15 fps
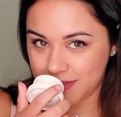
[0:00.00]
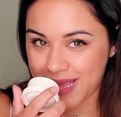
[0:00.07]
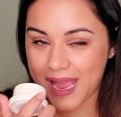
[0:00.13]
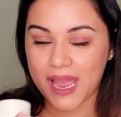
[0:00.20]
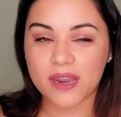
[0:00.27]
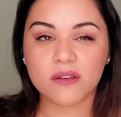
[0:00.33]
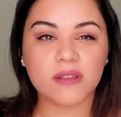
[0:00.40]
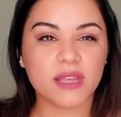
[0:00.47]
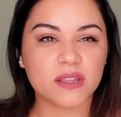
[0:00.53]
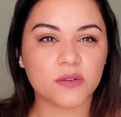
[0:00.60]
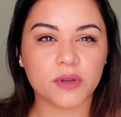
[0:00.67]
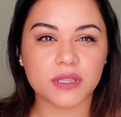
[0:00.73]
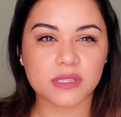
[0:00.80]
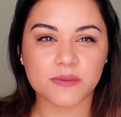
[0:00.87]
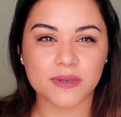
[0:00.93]
I don't like the way
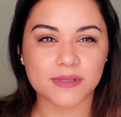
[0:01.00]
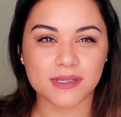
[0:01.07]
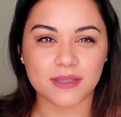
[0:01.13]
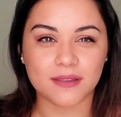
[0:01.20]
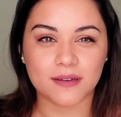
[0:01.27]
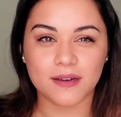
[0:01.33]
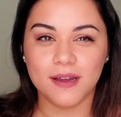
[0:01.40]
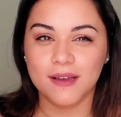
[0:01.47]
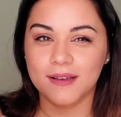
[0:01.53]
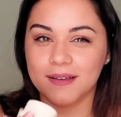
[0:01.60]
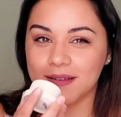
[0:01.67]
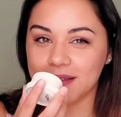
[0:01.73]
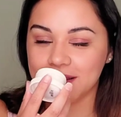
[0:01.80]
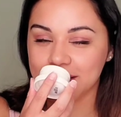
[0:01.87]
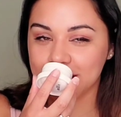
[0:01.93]
it smells either.
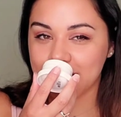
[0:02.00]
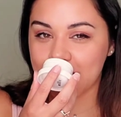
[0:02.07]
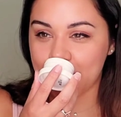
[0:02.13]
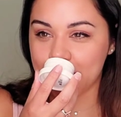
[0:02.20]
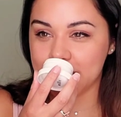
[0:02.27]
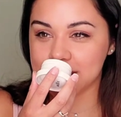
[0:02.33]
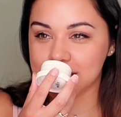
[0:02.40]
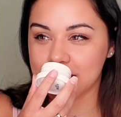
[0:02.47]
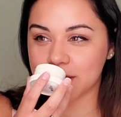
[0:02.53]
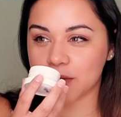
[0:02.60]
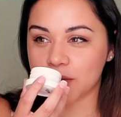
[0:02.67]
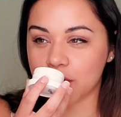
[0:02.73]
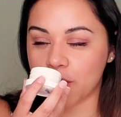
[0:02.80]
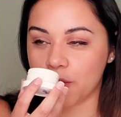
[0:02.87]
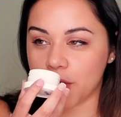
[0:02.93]
I mean, it's not
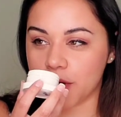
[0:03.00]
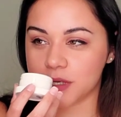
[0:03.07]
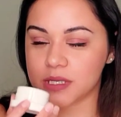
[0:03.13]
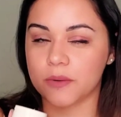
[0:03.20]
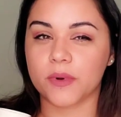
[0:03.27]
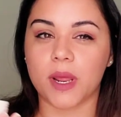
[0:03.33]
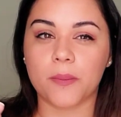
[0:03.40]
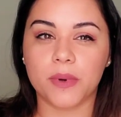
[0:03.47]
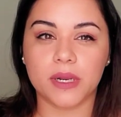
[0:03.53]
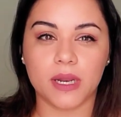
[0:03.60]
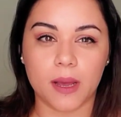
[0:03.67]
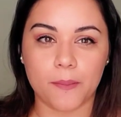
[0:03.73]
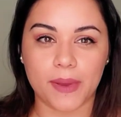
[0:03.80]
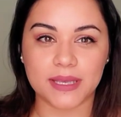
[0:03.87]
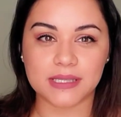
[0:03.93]
the worst, and when I put it
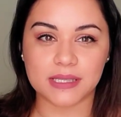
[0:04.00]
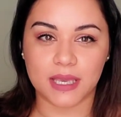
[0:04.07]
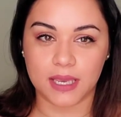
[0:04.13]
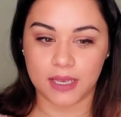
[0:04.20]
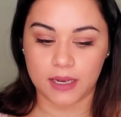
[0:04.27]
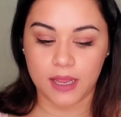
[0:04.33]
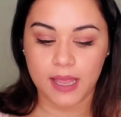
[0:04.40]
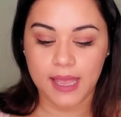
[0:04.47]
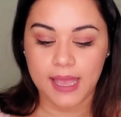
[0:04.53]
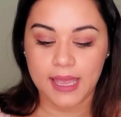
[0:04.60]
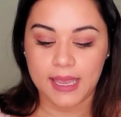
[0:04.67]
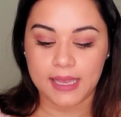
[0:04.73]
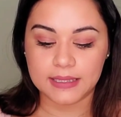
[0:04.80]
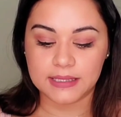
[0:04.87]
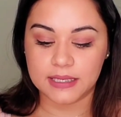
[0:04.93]
on my skin,
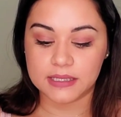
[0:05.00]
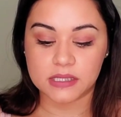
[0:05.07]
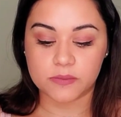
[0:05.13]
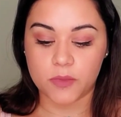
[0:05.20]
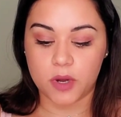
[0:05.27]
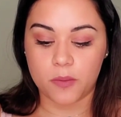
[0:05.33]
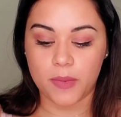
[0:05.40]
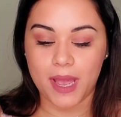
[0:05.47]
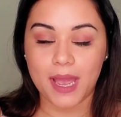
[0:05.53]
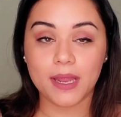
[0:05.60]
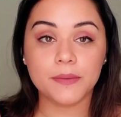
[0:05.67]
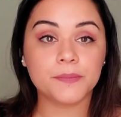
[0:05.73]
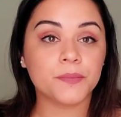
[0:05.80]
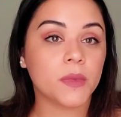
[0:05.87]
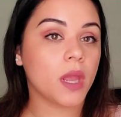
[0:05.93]
it didn't smell
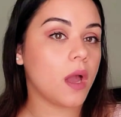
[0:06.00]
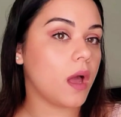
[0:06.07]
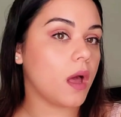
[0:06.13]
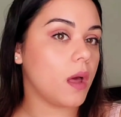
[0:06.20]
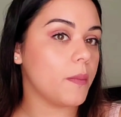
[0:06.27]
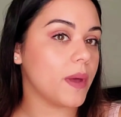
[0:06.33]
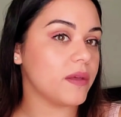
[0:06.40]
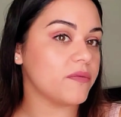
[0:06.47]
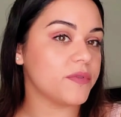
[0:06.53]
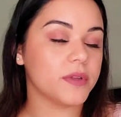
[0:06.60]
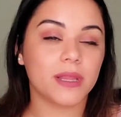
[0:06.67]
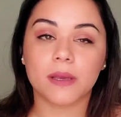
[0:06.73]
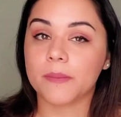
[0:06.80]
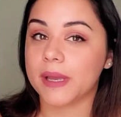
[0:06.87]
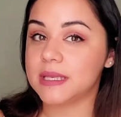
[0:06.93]
bad. I feel
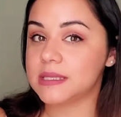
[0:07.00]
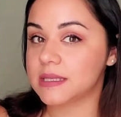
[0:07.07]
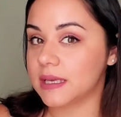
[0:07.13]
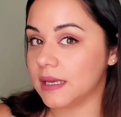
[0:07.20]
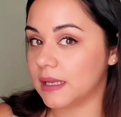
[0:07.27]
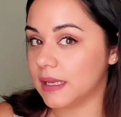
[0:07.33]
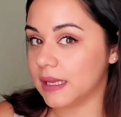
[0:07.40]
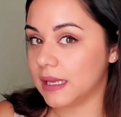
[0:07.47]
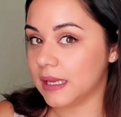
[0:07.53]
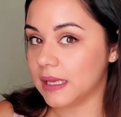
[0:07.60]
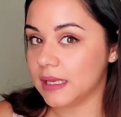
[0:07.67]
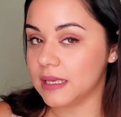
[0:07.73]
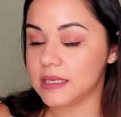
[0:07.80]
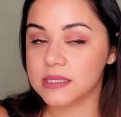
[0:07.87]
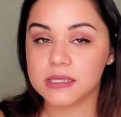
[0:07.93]
like my skin
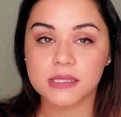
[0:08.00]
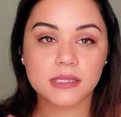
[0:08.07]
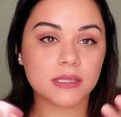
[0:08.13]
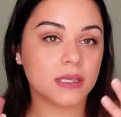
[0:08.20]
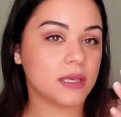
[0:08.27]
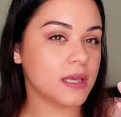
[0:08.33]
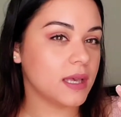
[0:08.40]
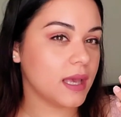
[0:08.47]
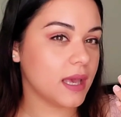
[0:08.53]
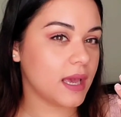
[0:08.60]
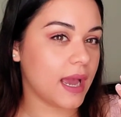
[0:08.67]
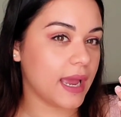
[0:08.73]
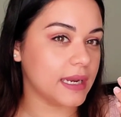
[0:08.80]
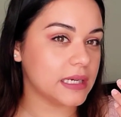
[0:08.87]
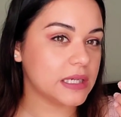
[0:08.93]
is
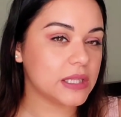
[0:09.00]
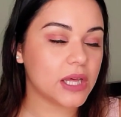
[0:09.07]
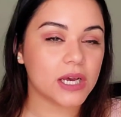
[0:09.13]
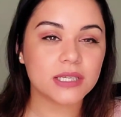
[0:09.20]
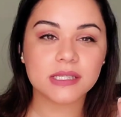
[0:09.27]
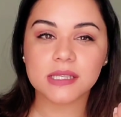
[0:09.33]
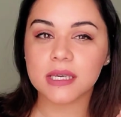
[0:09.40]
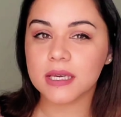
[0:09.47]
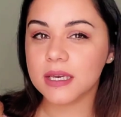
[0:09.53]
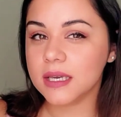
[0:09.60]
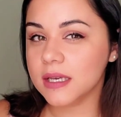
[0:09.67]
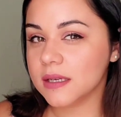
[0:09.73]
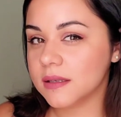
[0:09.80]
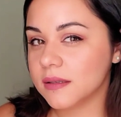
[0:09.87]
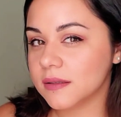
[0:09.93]
kind of glassy,
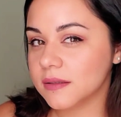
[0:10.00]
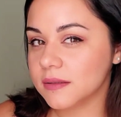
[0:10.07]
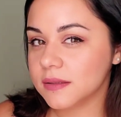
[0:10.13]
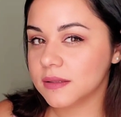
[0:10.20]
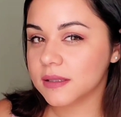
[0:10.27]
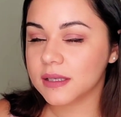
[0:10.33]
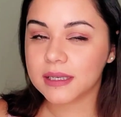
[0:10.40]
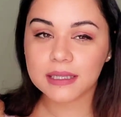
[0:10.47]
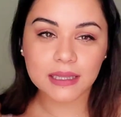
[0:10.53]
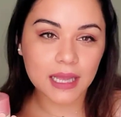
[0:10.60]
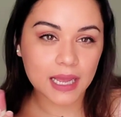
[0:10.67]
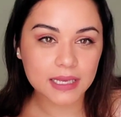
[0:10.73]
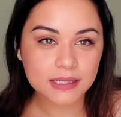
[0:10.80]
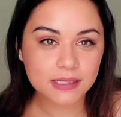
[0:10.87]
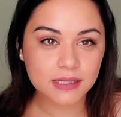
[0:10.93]

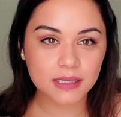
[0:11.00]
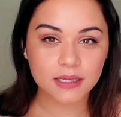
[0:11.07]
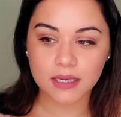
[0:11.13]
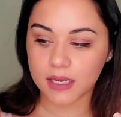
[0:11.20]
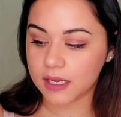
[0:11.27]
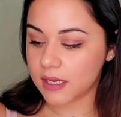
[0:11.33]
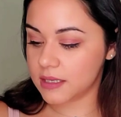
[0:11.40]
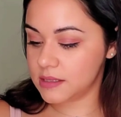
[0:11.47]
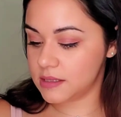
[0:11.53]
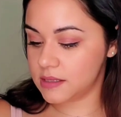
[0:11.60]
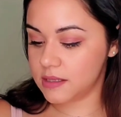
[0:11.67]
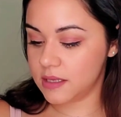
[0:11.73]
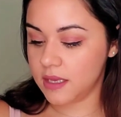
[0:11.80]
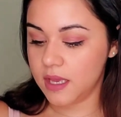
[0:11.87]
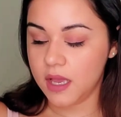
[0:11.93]
I guess.
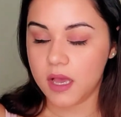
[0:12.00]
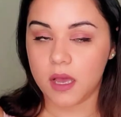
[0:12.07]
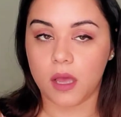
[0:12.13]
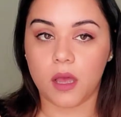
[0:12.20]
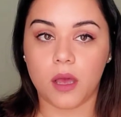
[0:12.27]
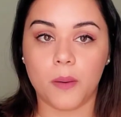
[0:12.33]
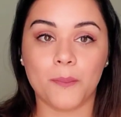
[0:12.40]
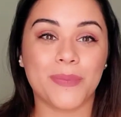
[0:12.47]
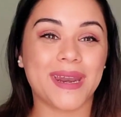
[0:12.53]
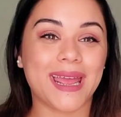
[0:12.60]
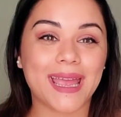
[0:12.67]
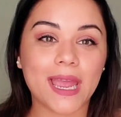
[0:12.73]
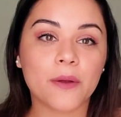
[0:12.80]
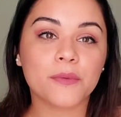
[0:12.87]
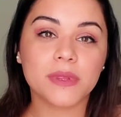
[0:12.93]
But I
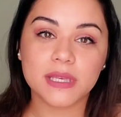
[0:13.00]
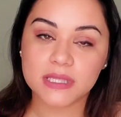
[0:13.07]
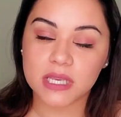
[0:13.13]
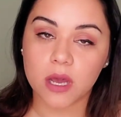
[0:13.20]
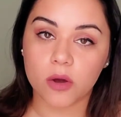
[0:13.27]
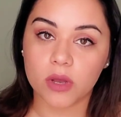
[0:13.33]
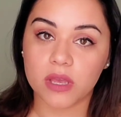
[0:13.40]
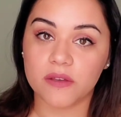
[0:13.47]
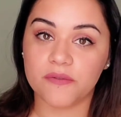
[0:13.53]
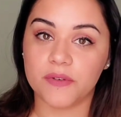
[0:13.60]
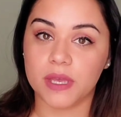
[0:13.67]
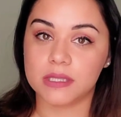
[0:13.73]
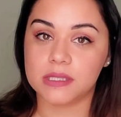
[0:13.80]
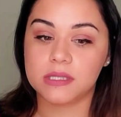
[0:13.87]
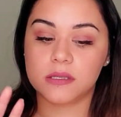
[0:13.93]
can't really tell if
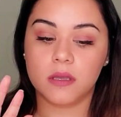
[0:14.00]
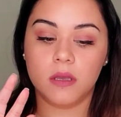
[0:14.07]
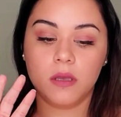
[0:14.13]
it's